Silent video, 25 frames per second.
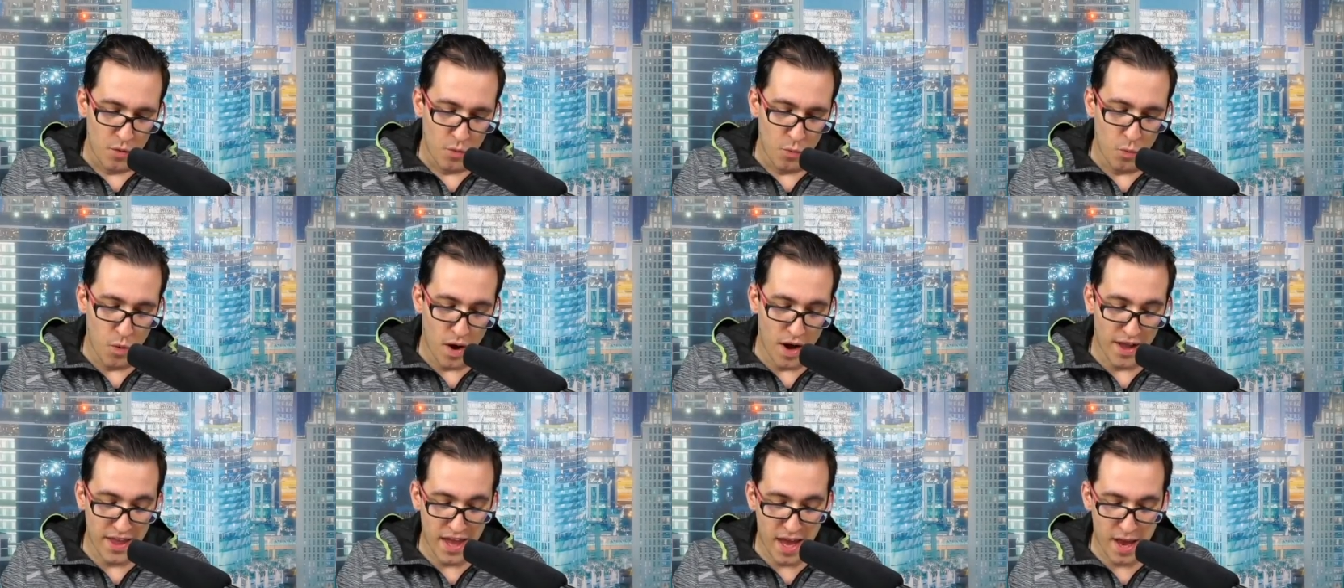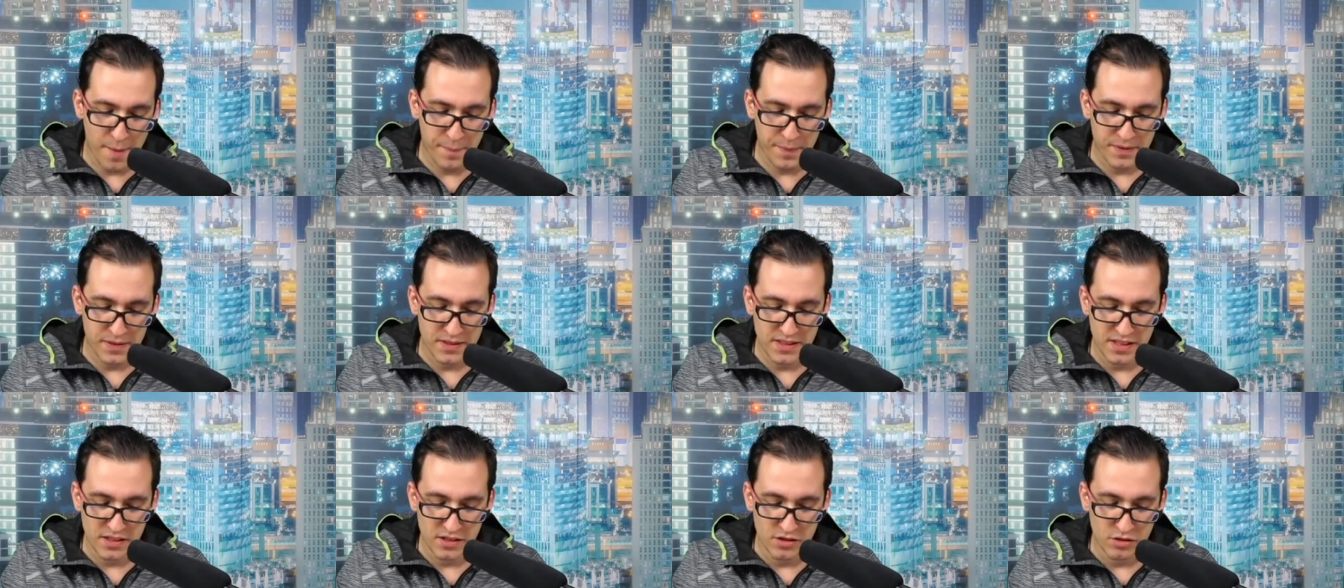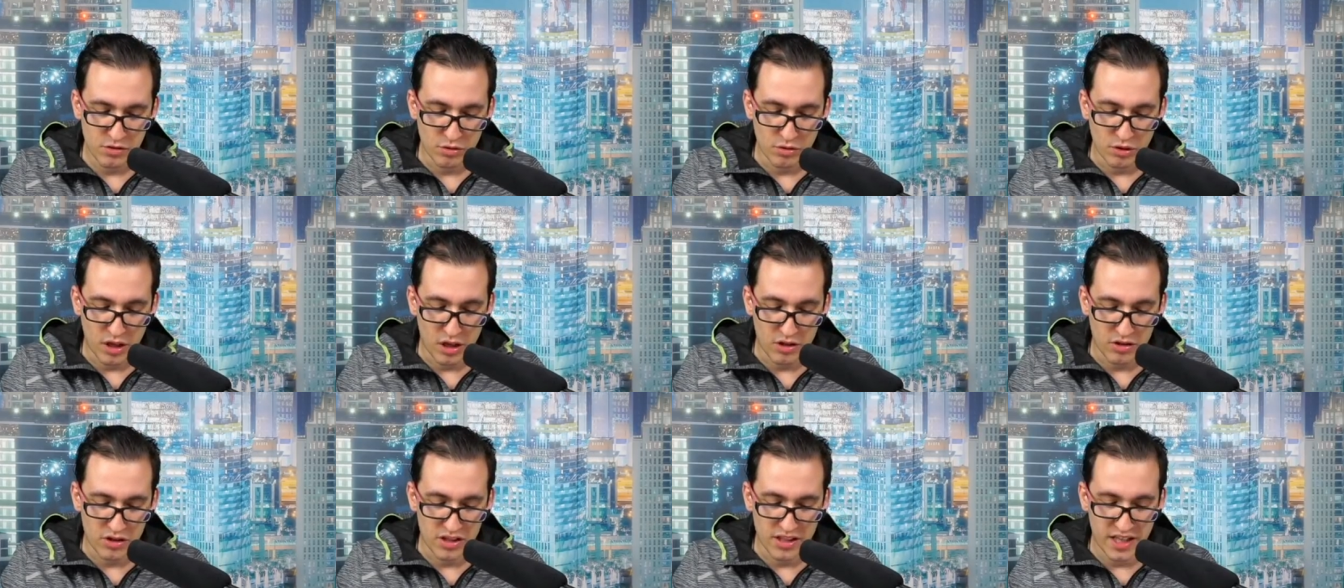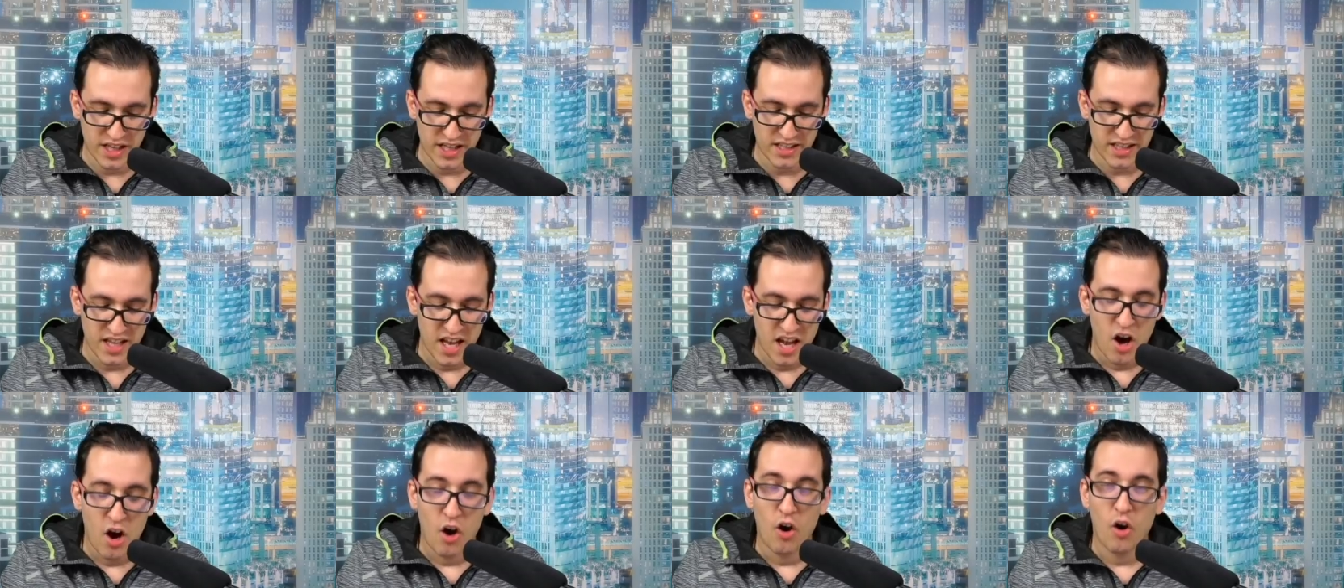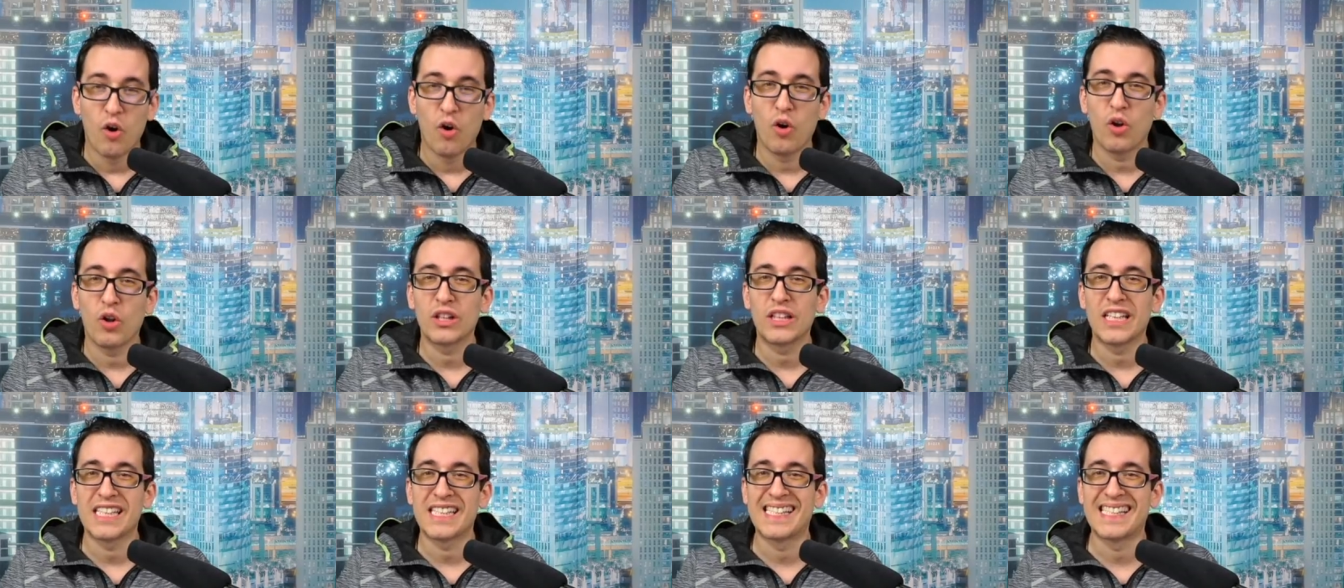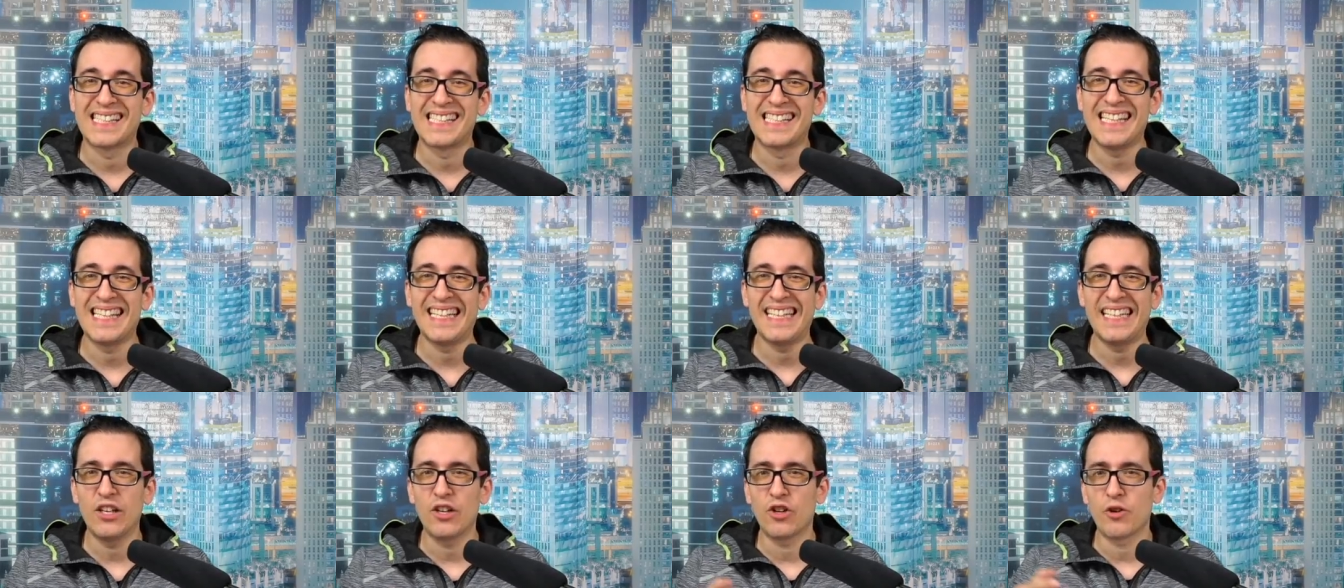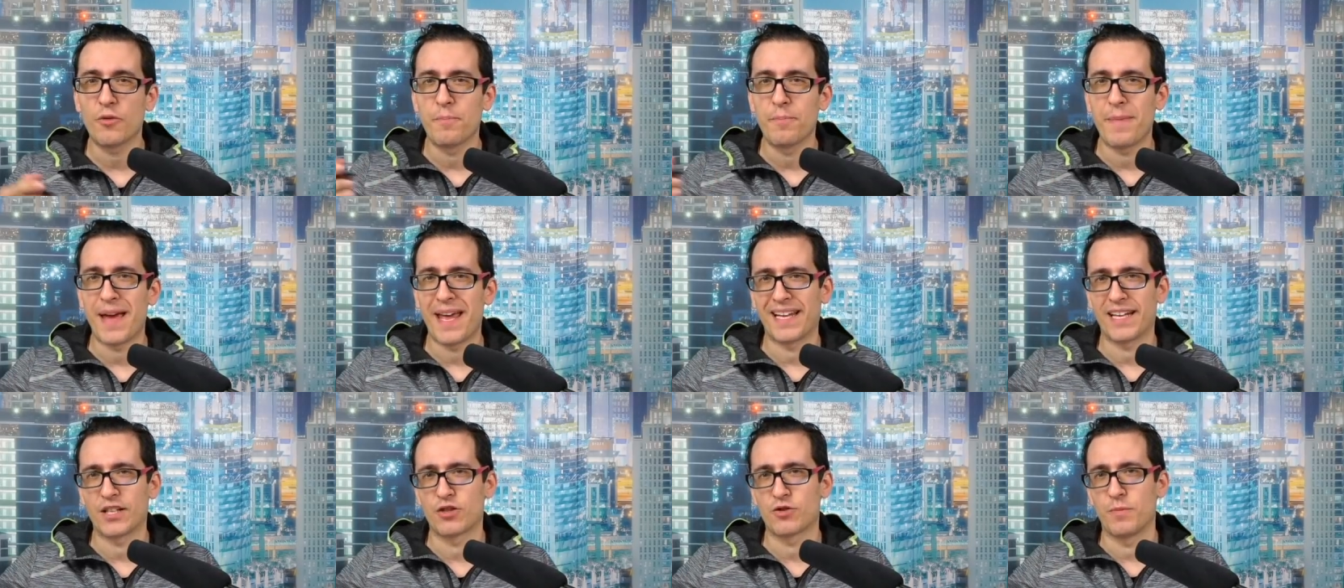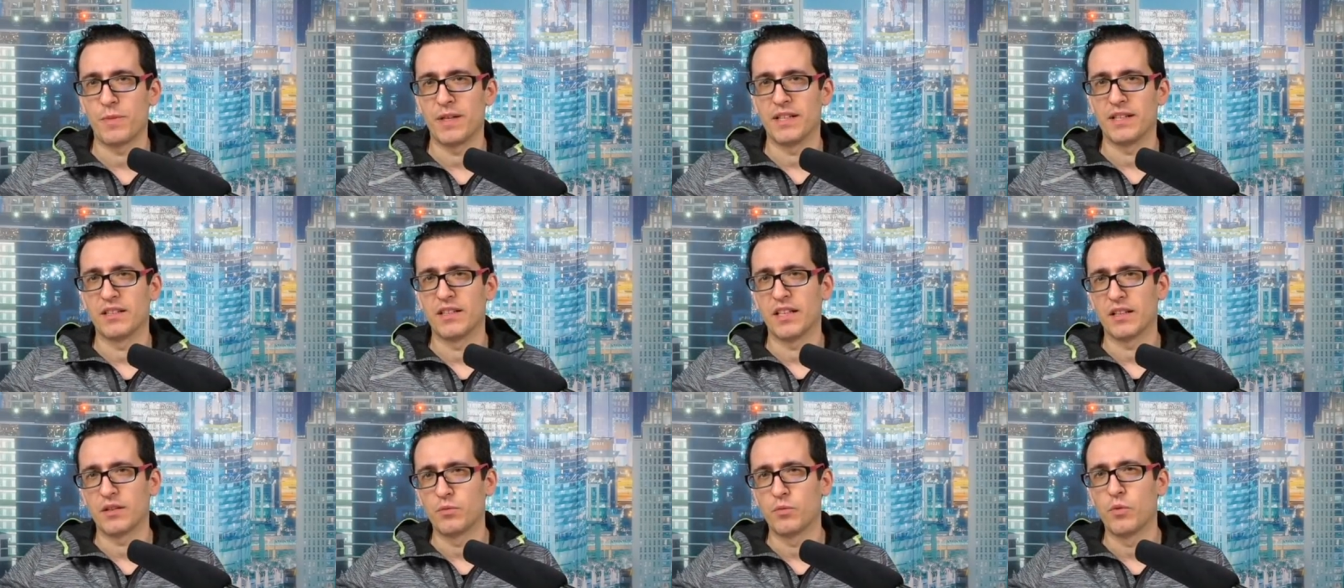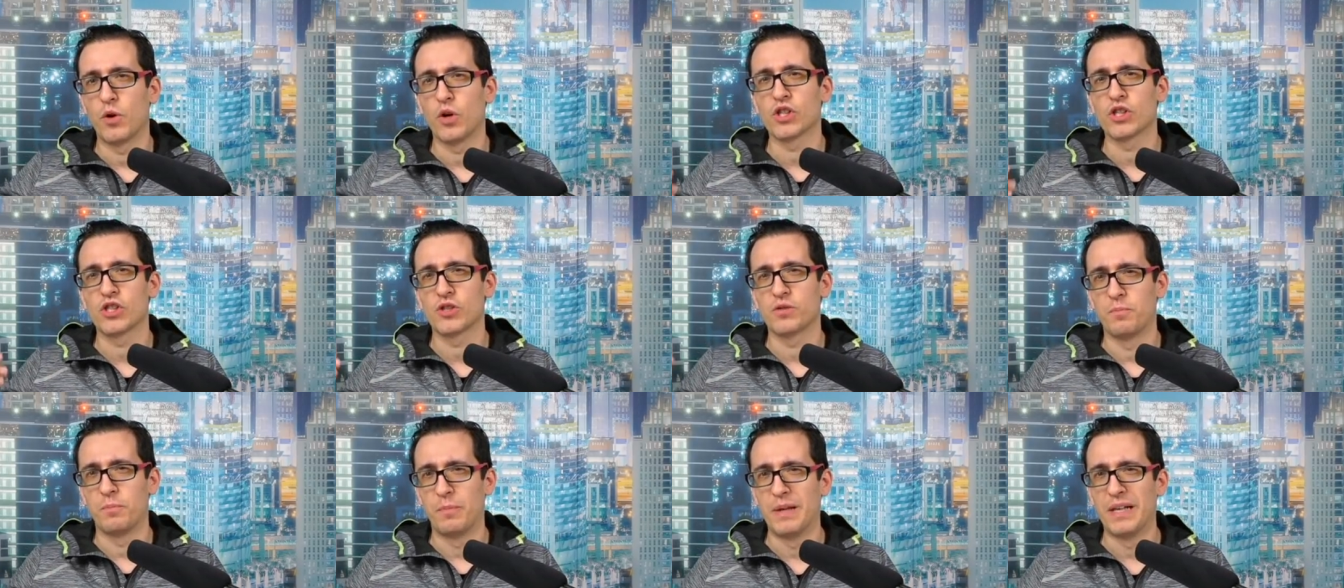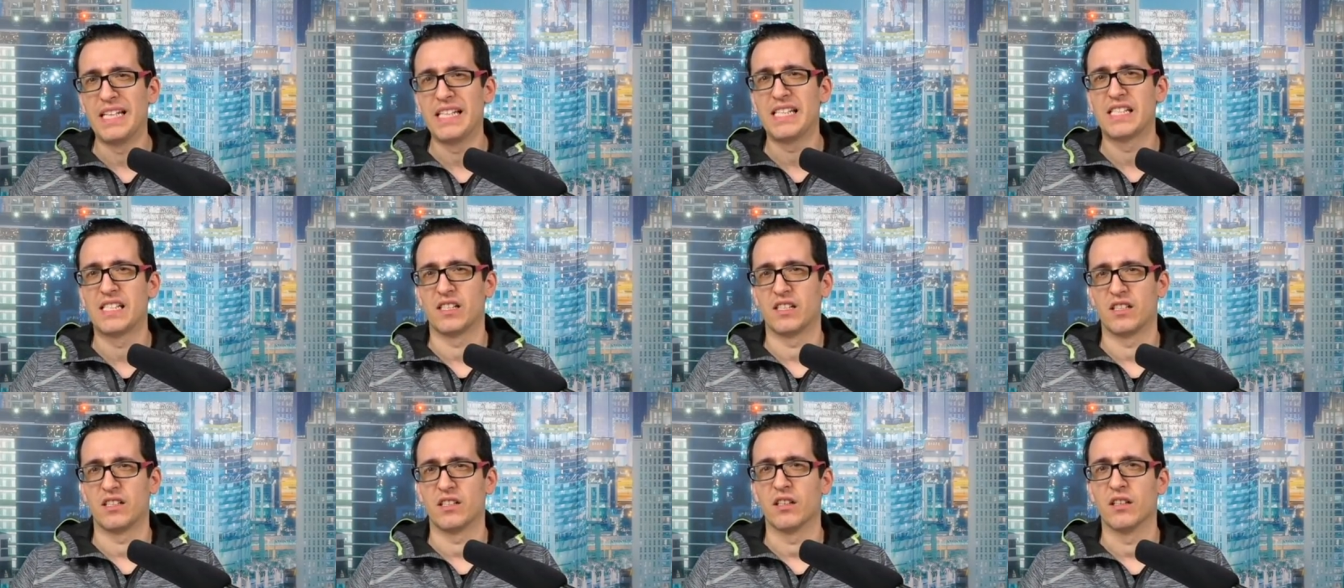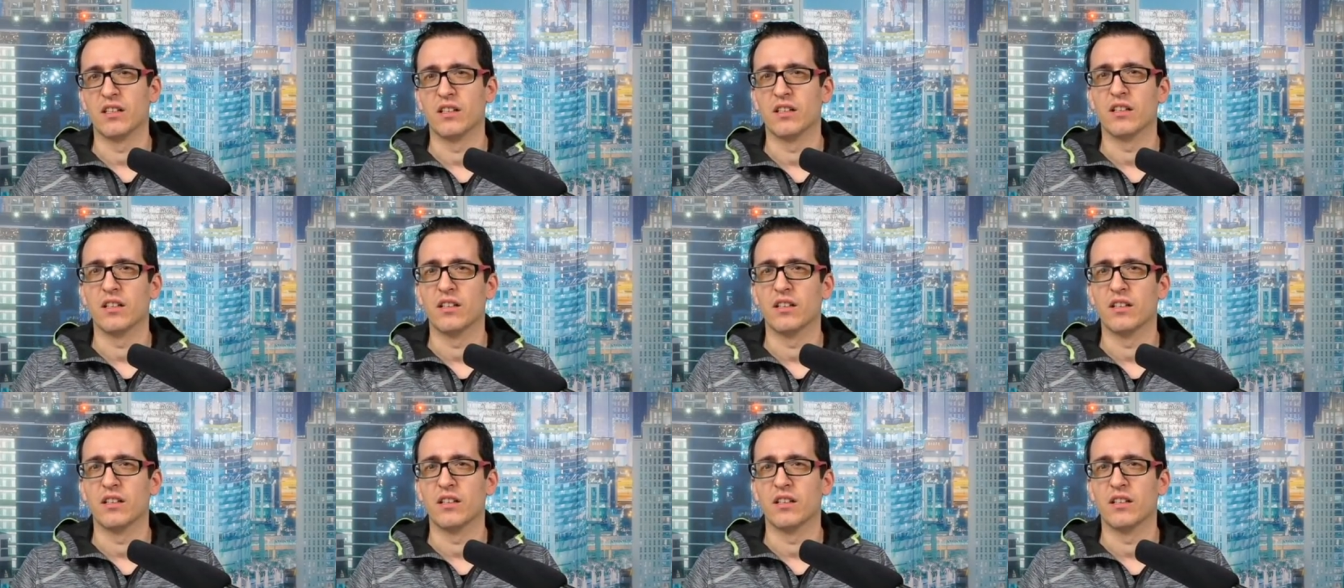what happened since 2008, all the senior management that was Blizzard